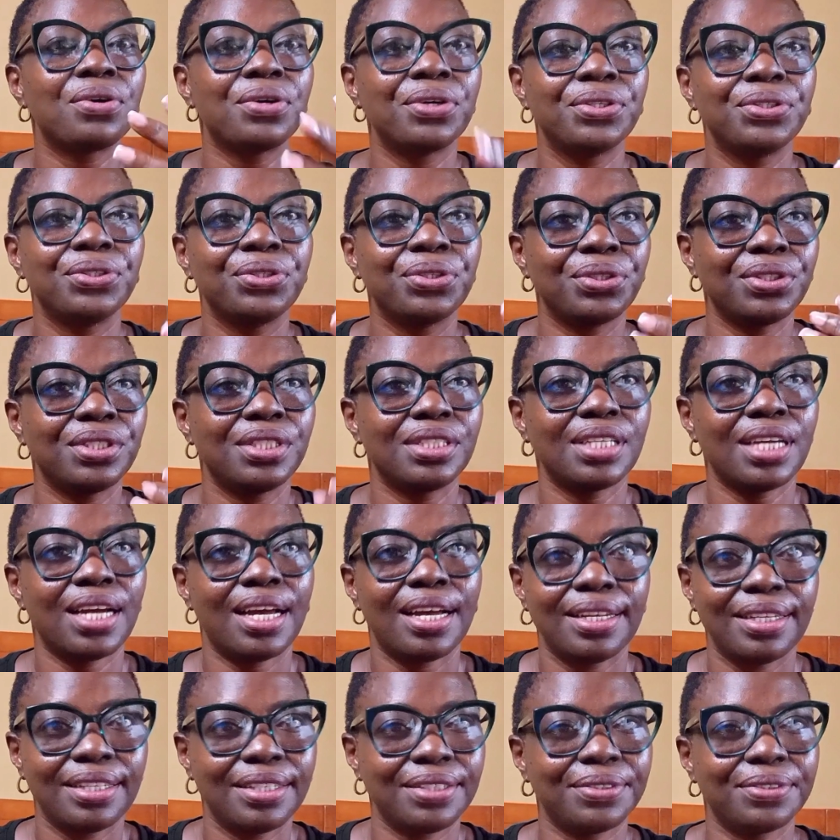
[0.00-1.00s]
on your
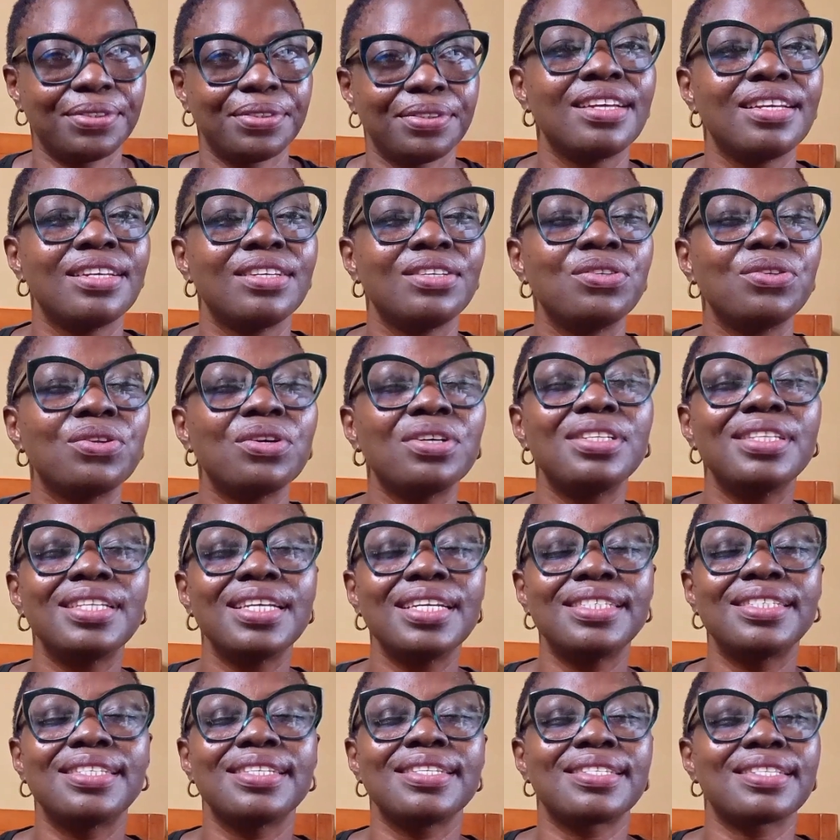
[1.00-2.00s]
channel. You know,
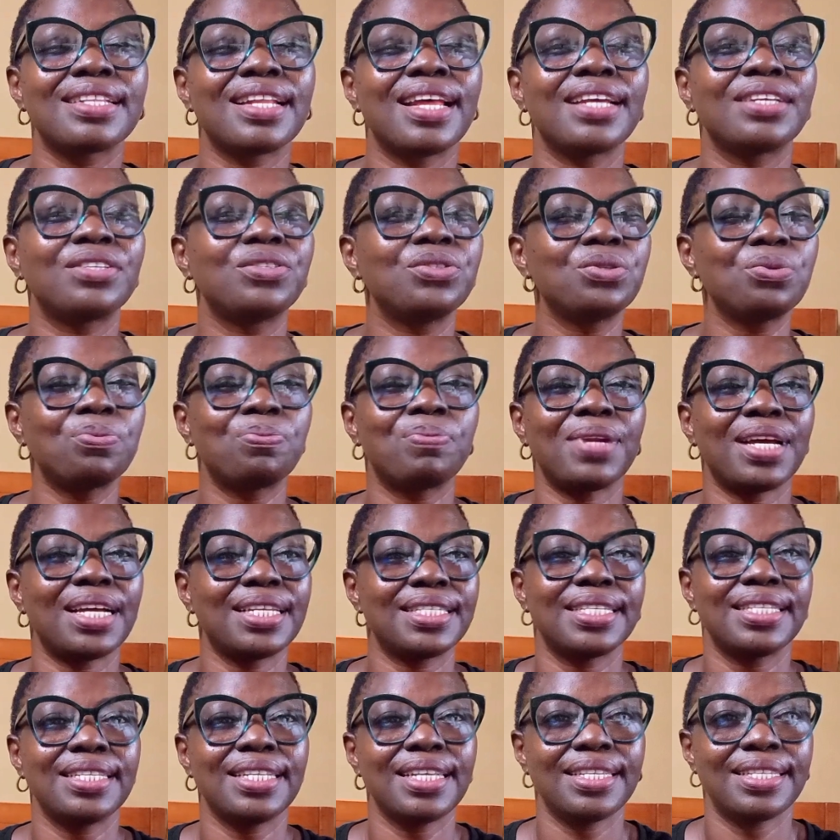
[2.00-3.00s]
niche is like you
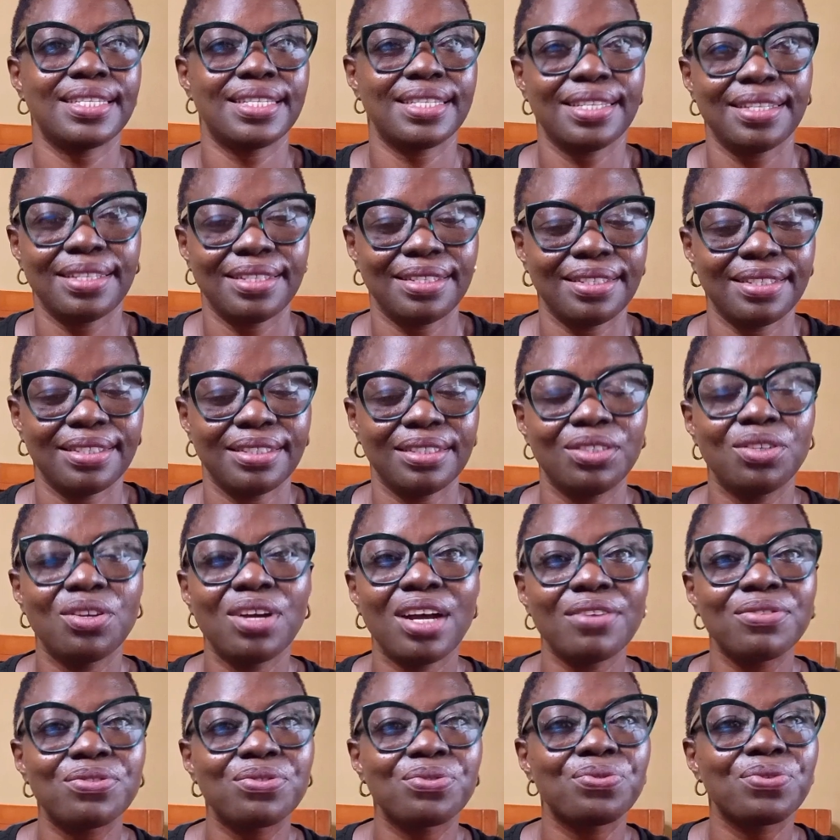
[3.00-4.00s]
planting a seed.
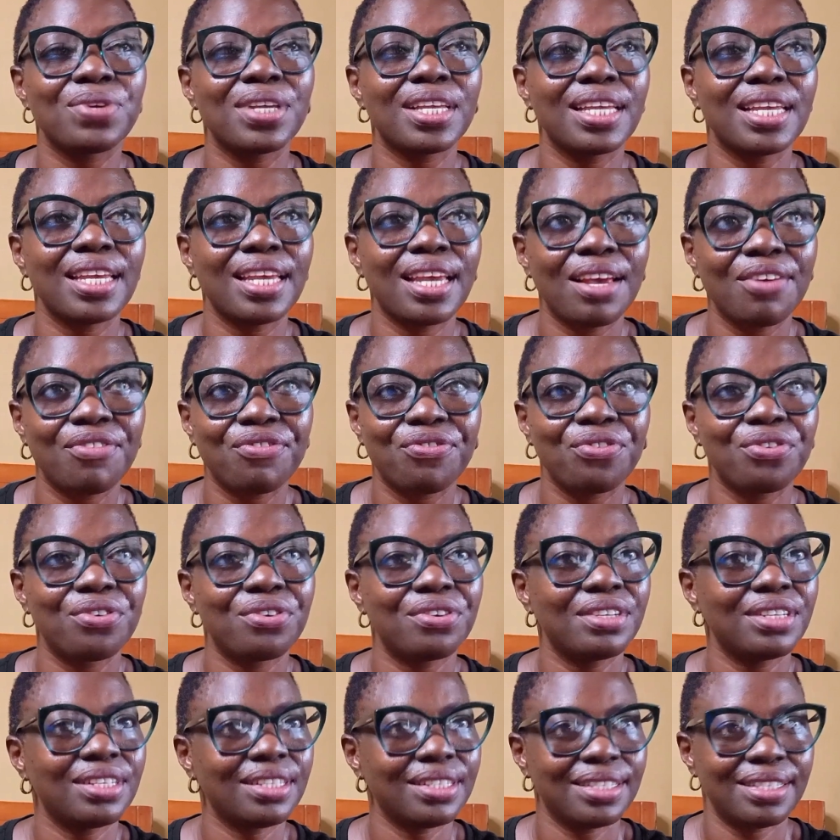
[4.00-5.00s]
You have to care
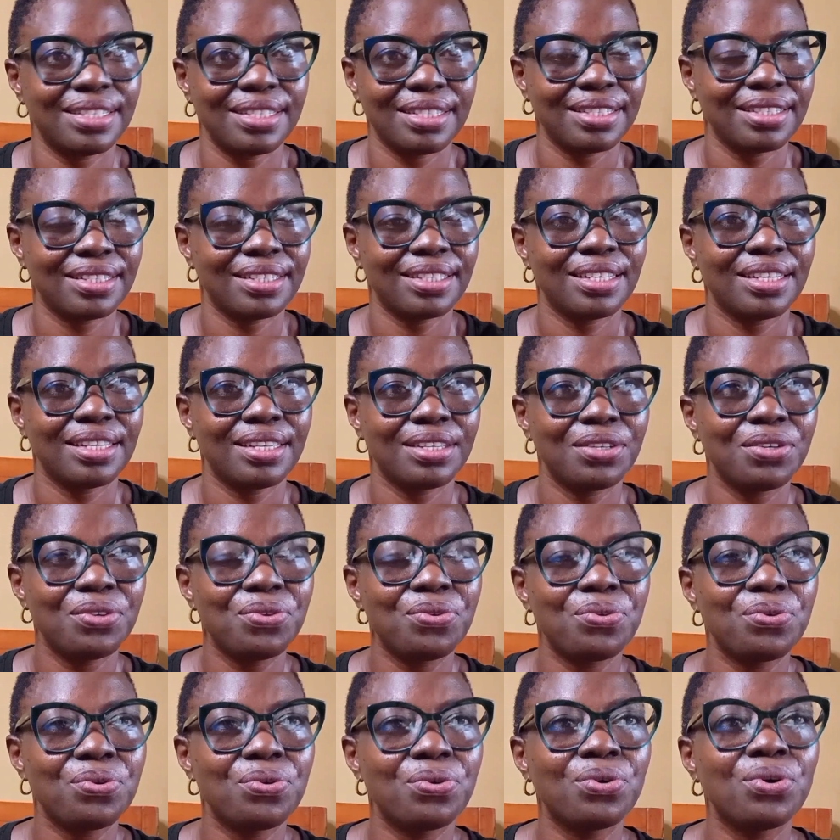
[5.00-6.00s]
for it.
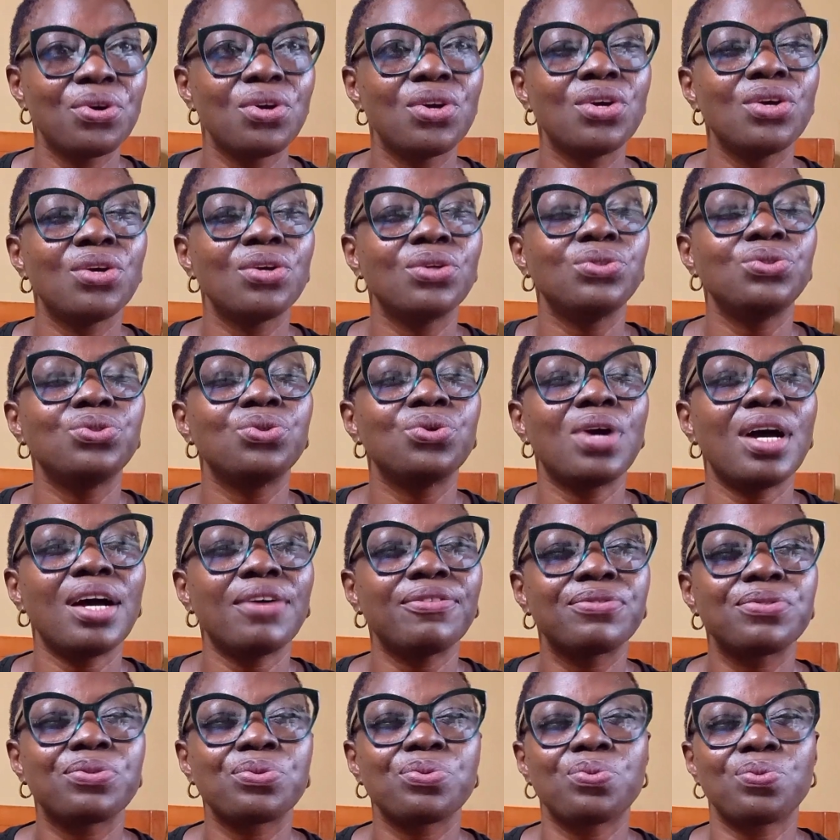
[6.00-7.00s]
You know, you
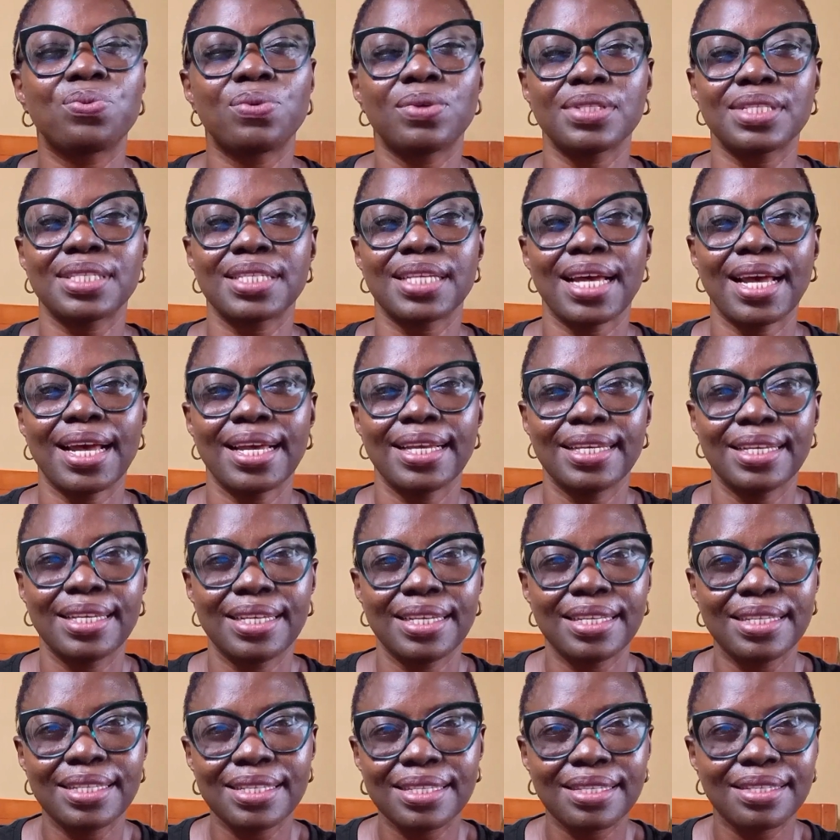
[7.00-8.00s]
have to water
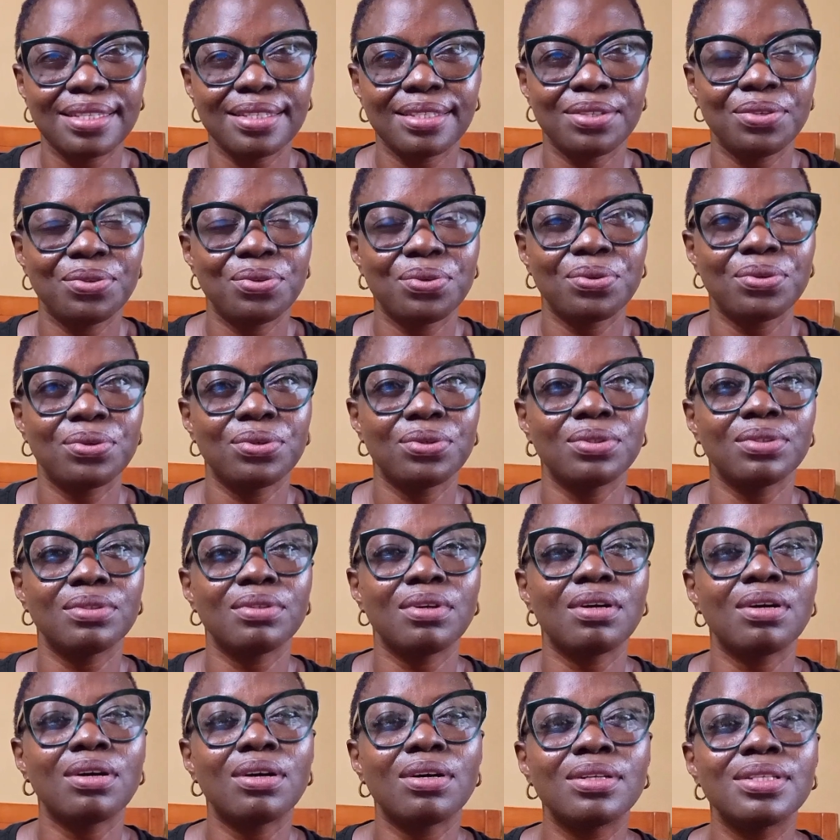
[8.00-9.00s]
it,
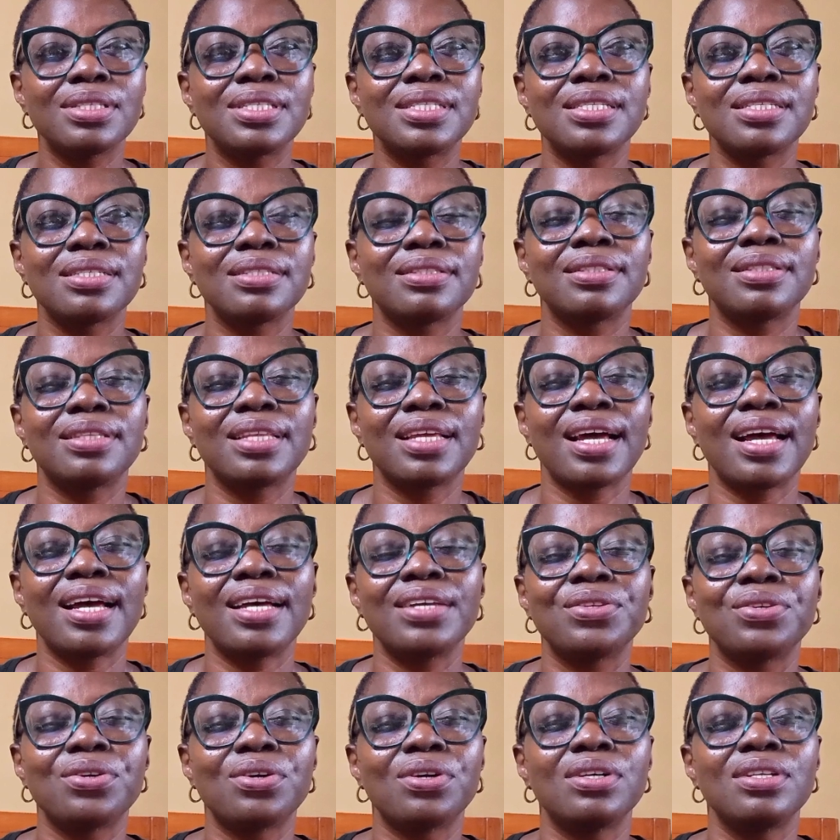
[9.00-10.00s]
until
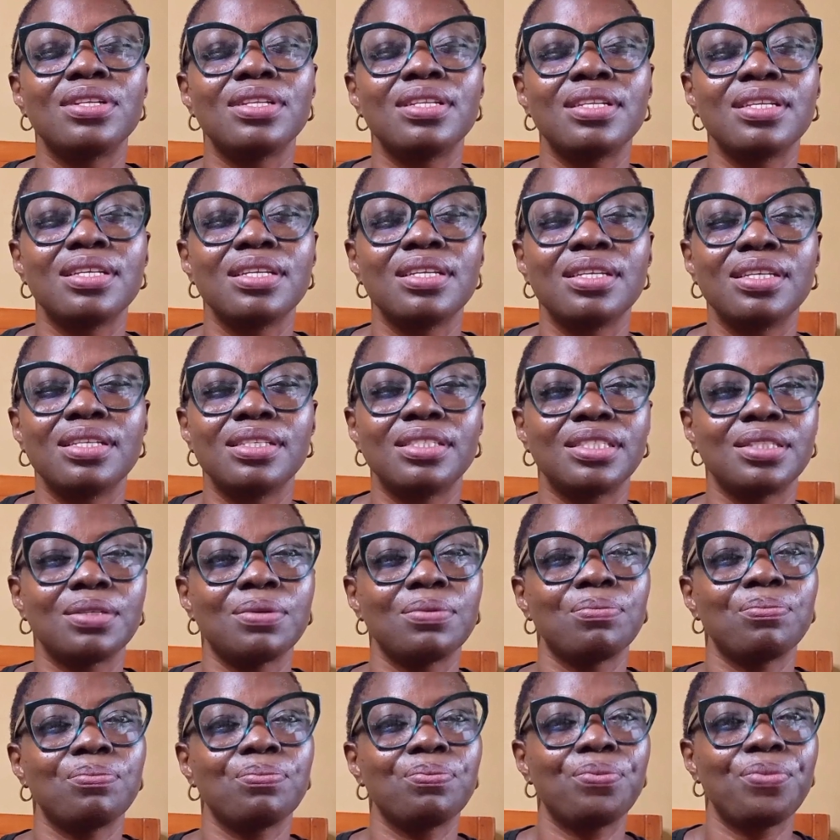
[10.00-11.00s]
that your
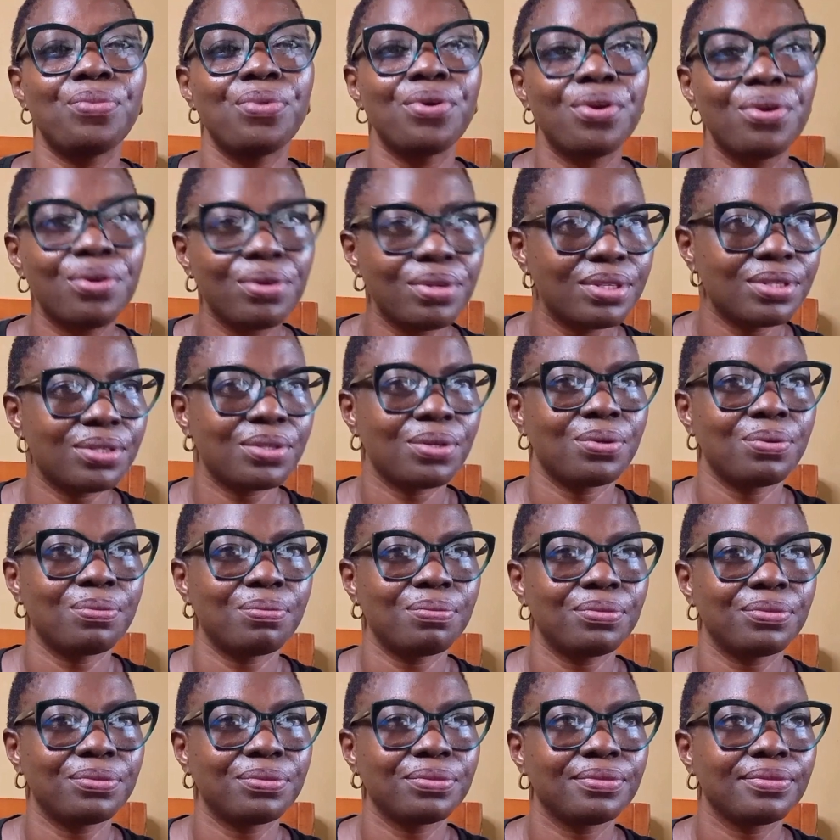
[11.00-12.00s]
niche
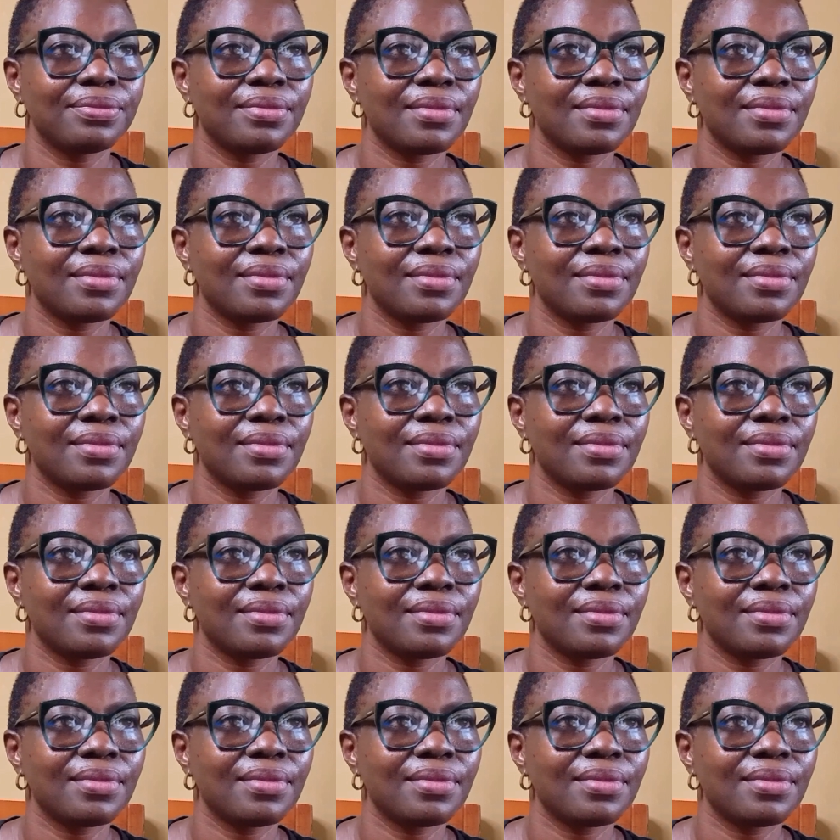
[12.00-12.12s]
blossom.